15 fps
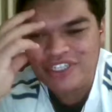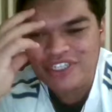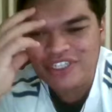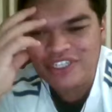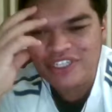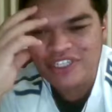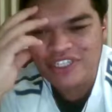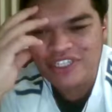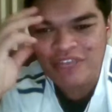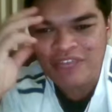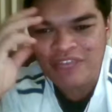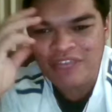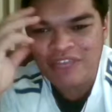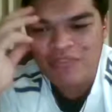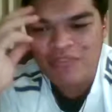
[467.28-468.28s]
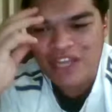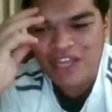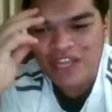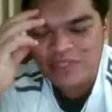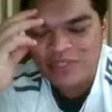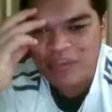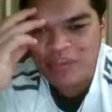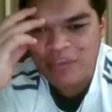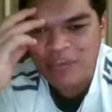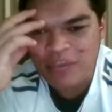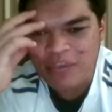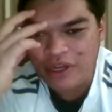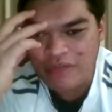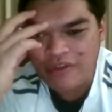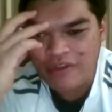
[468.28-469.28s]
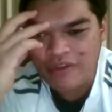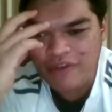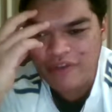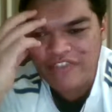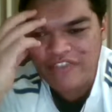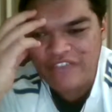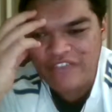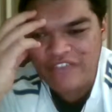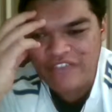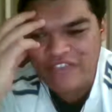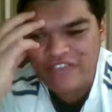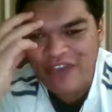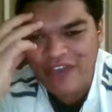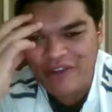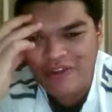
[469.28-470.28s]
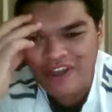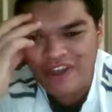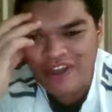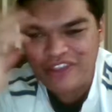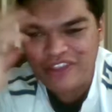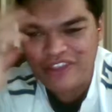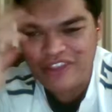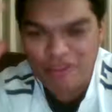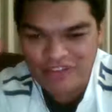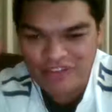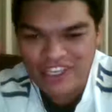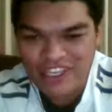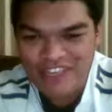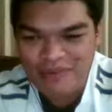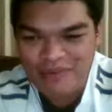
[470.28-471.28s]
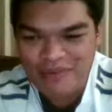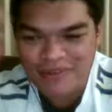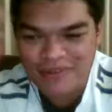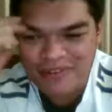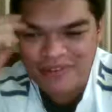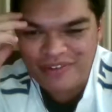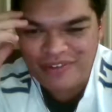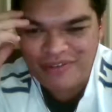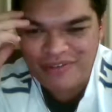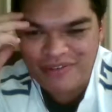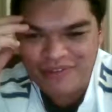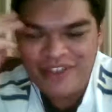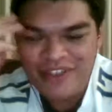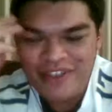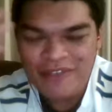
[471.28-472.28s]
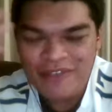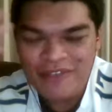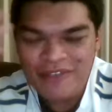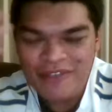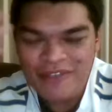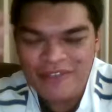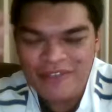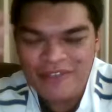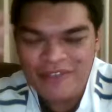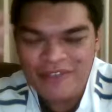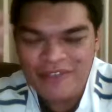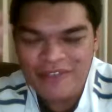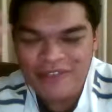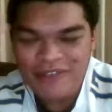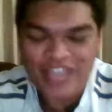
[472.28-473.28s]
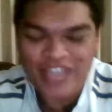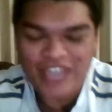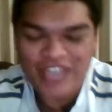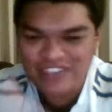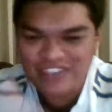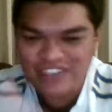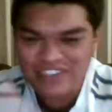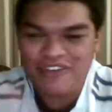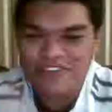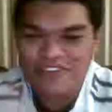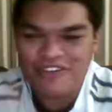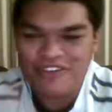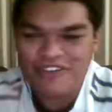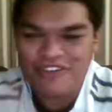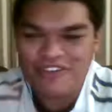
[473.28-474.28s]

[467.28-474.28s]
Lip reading: throw to Inman, I was like, we're gonna throw a fade route on the 3 when we could just go Gordon and have this guy go straight up the